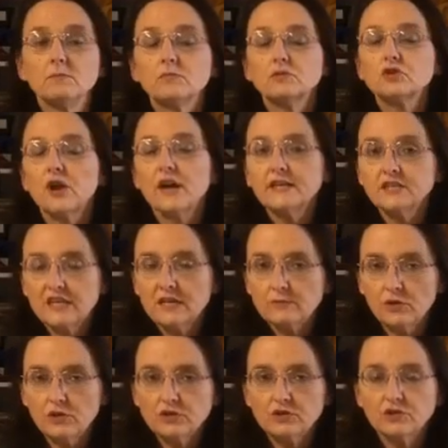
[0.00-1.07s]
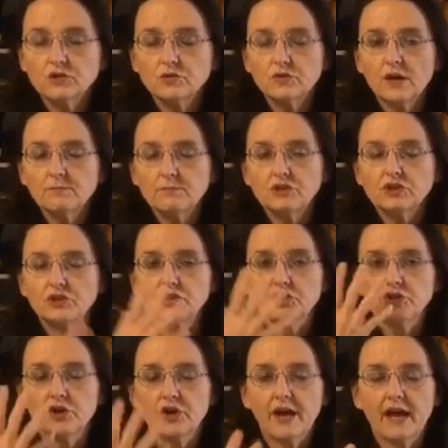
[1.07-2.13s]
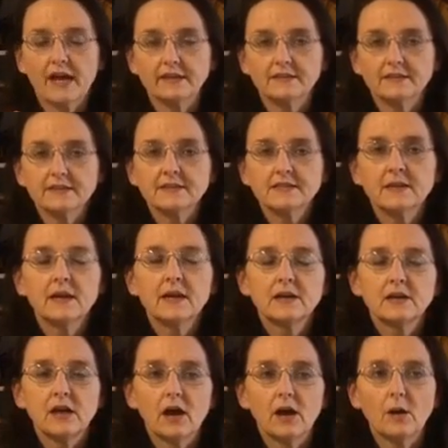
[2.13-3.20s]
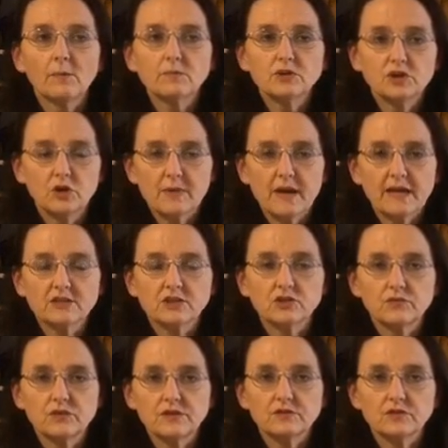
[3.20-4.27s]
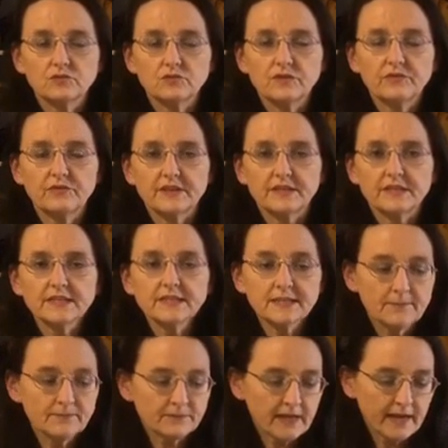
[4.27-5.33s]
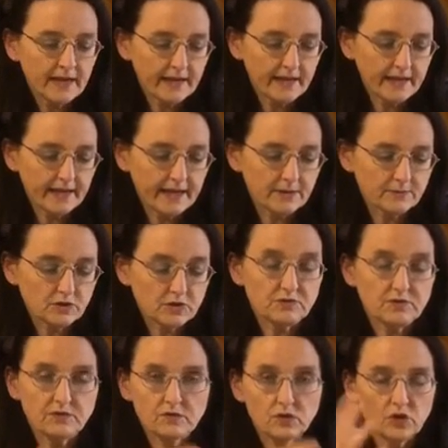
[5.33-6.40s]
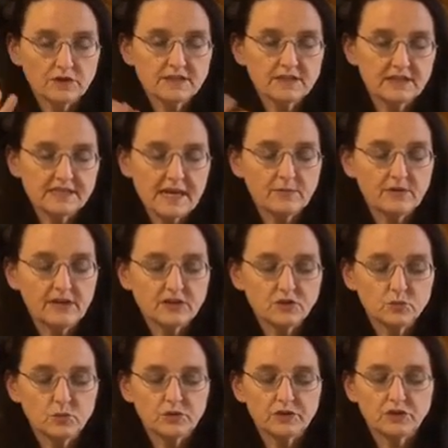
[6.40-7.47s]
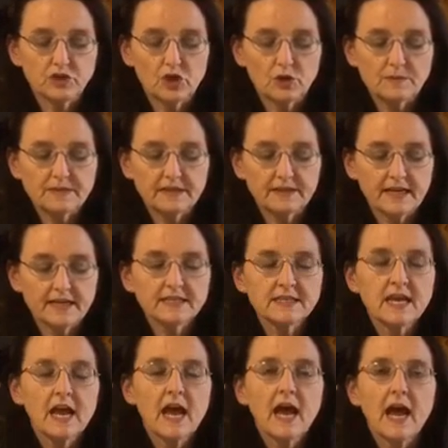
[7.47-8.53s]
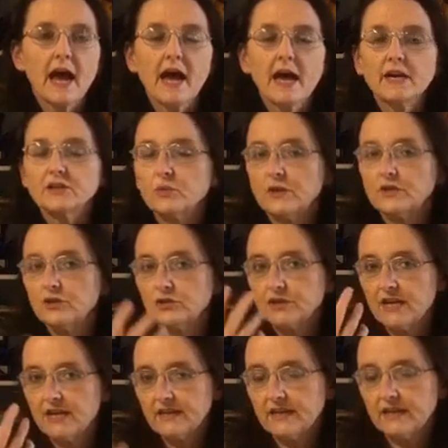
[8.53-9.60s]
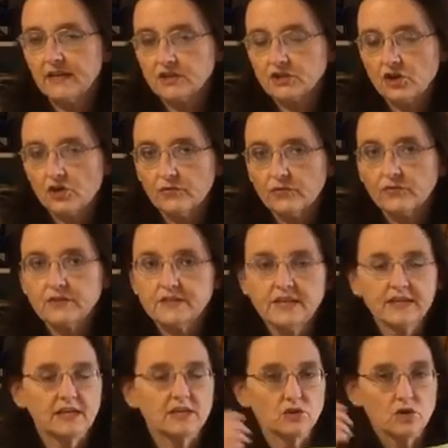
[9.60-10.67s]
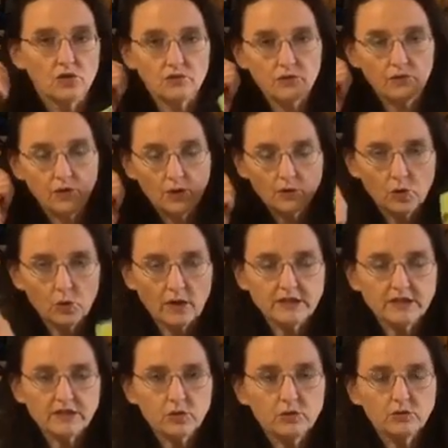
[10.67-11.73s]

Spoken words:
Try to do not be touching your hands up to your mask to refit it, just for cross contamination with germs and that. And when you're taking it off, take it off quite